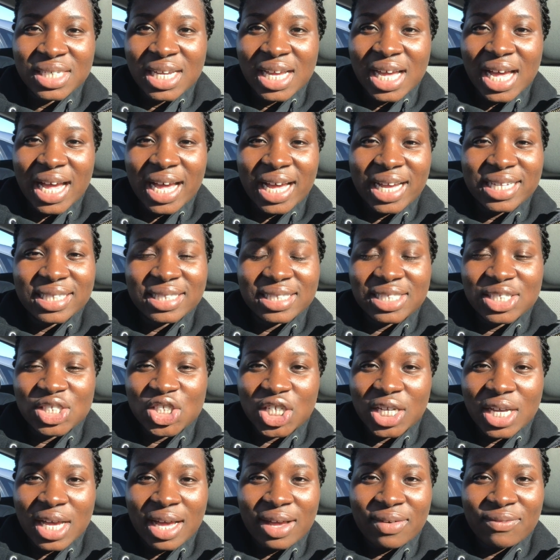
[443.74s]
I
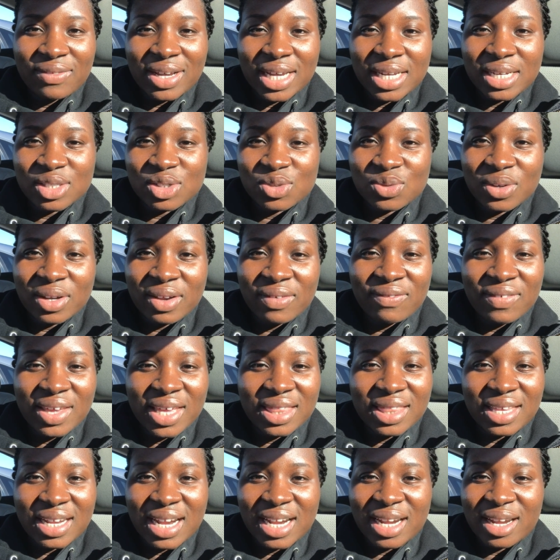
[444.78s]
legit got invited to an
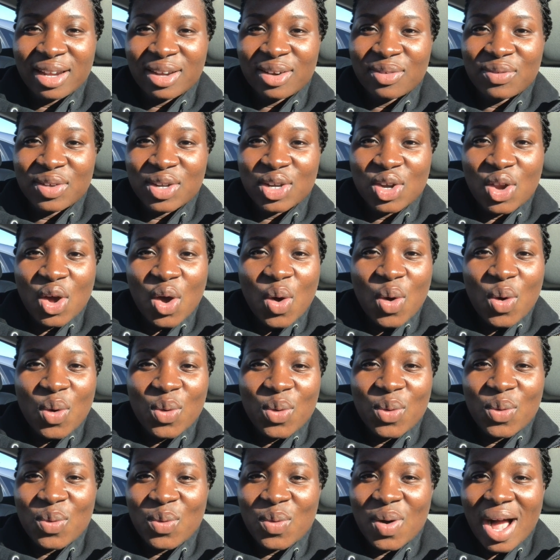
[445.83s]
event that I didn't even
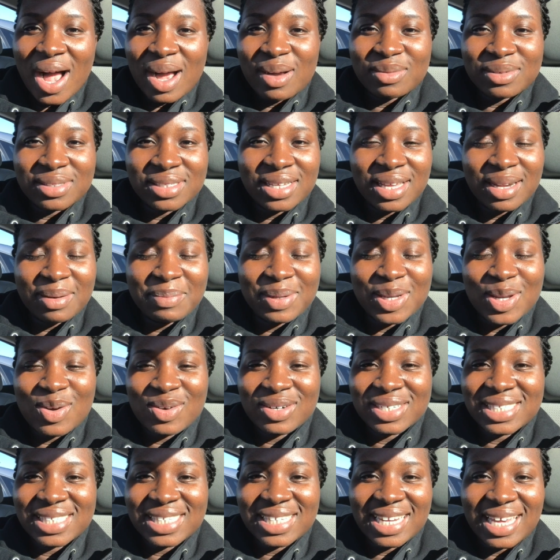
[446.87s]
know I was going to be
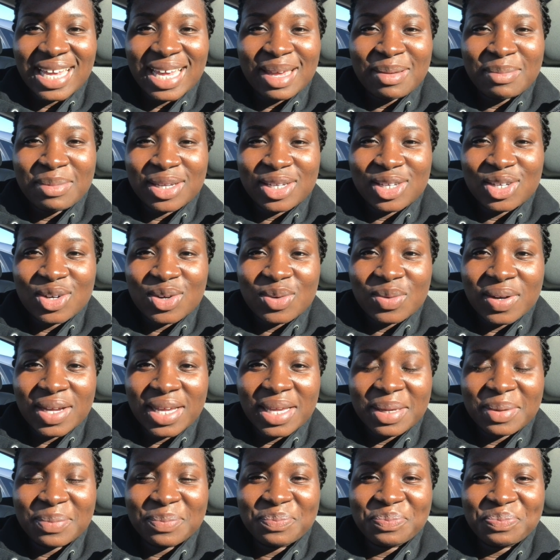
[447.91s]
going today. But you know
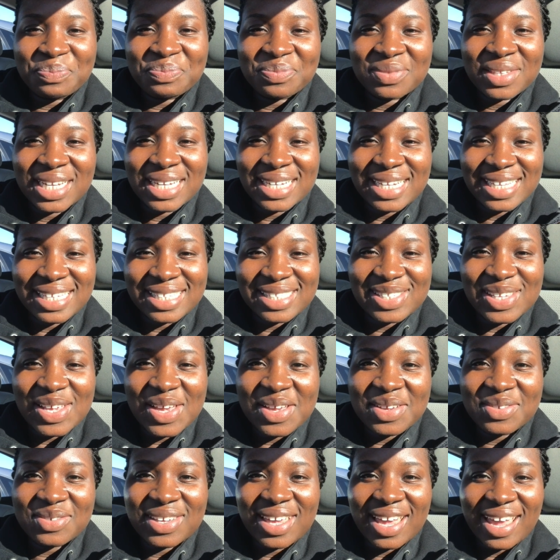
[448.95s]
what? It's
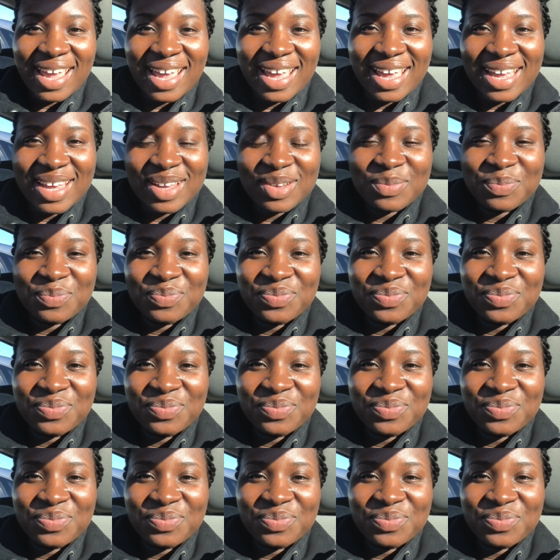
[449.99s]
okay.